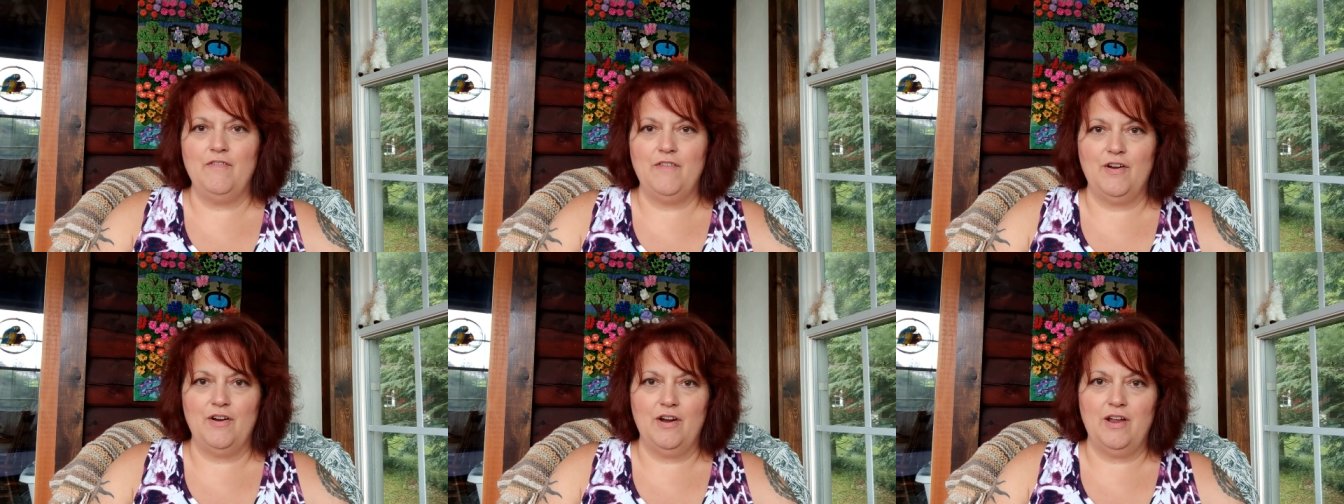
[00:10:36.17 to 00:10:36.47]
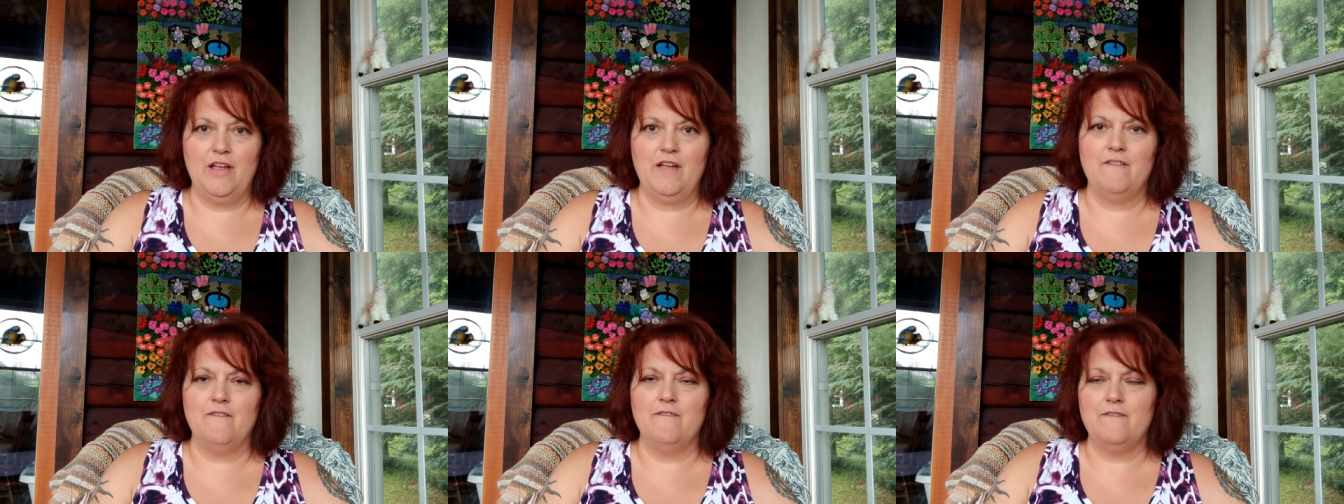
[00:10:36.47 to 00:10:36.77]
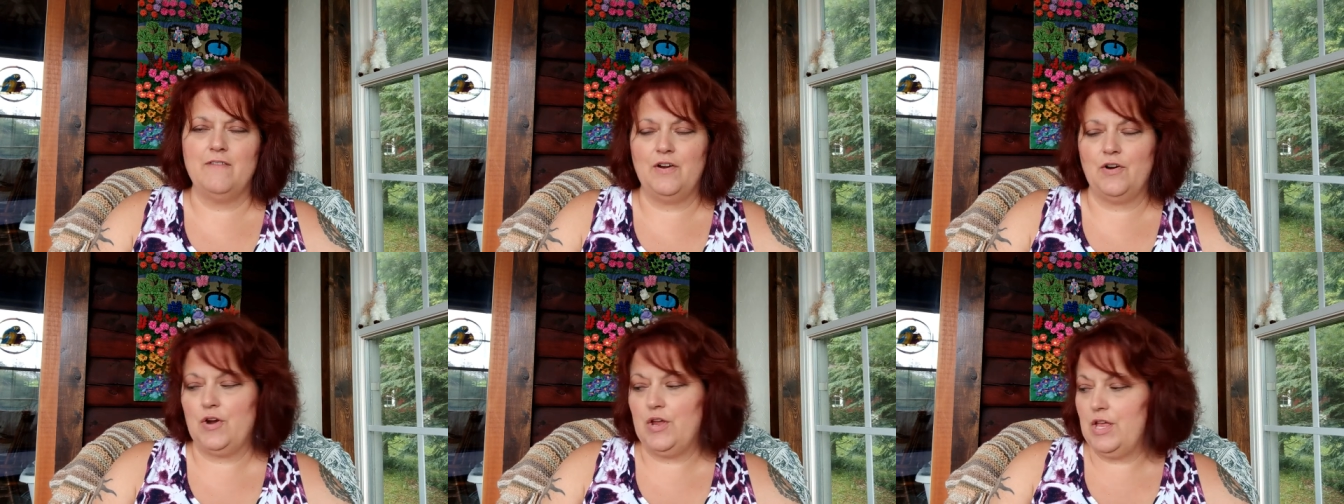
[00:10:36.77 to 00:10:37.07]
very,
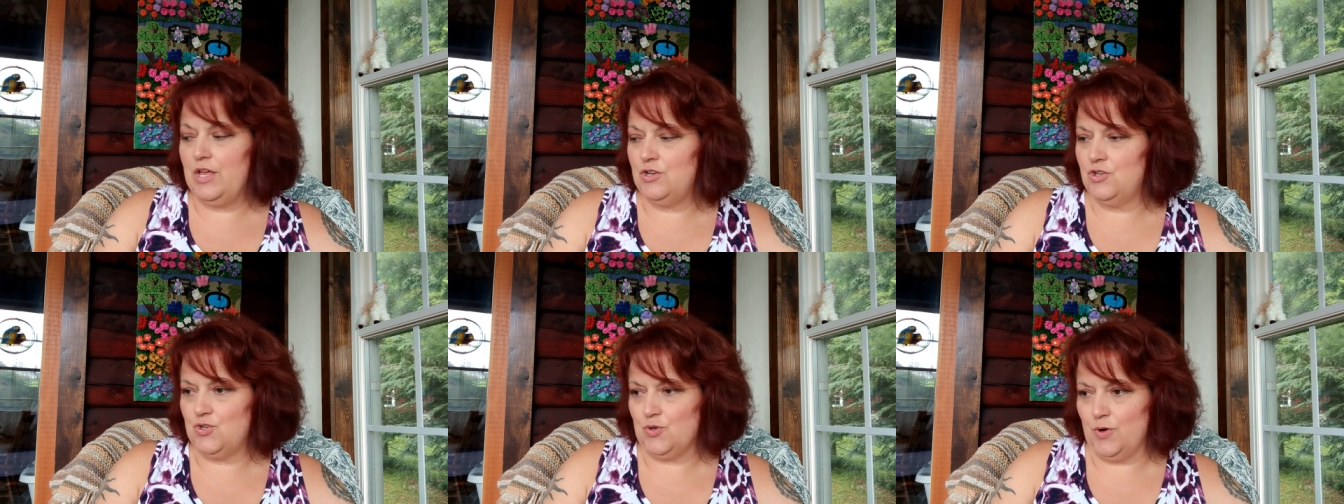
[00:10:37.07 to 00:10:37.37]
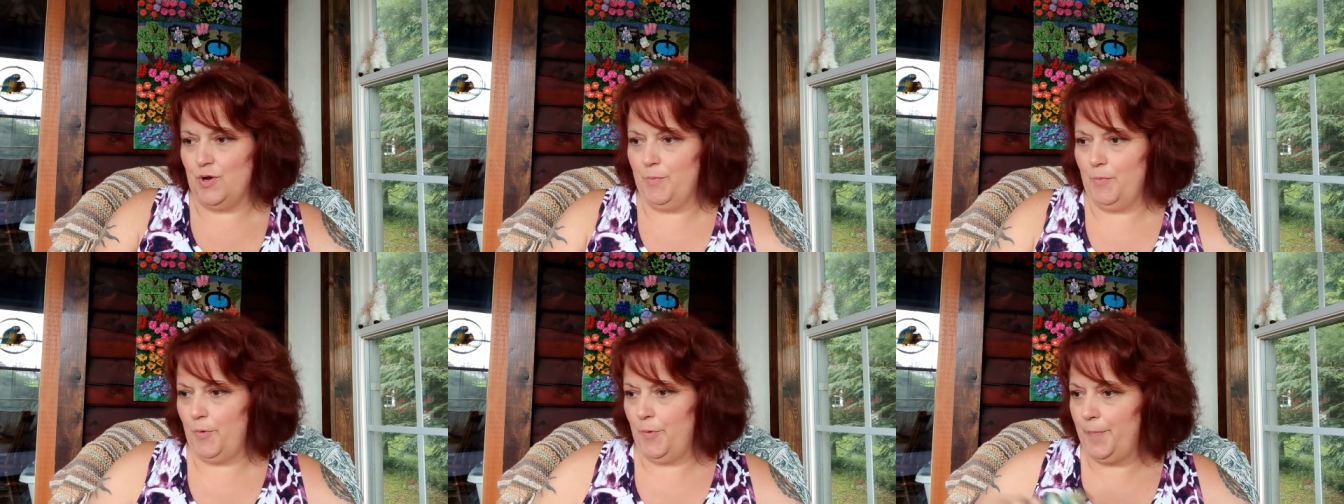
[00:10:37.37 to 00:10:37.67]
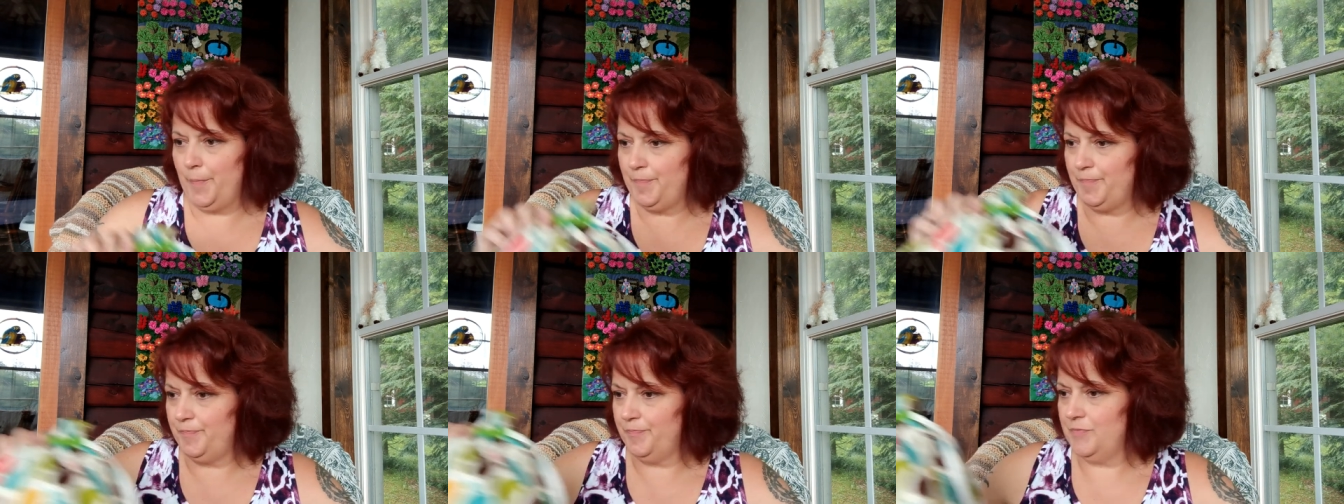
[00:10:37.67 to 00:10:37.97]
very enjoyable.
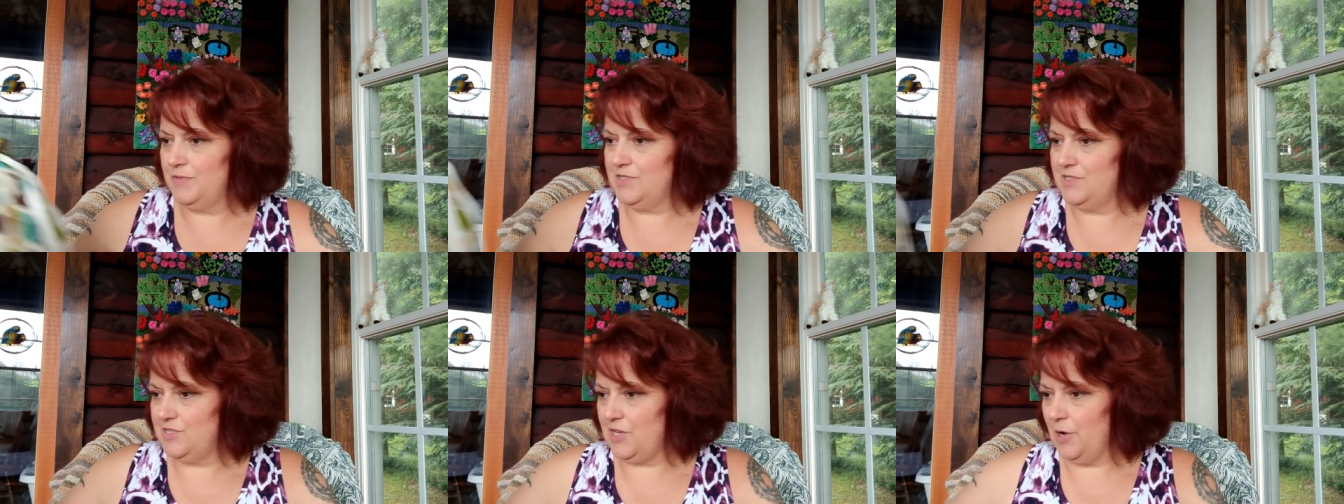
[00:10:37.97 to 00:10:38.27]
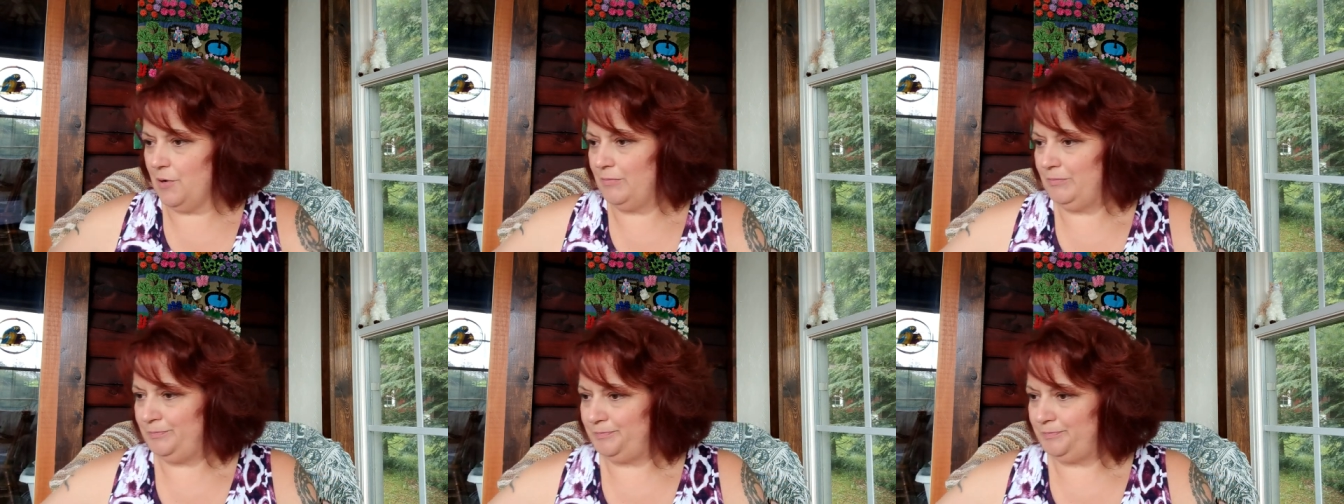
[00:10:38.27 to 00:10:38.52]
So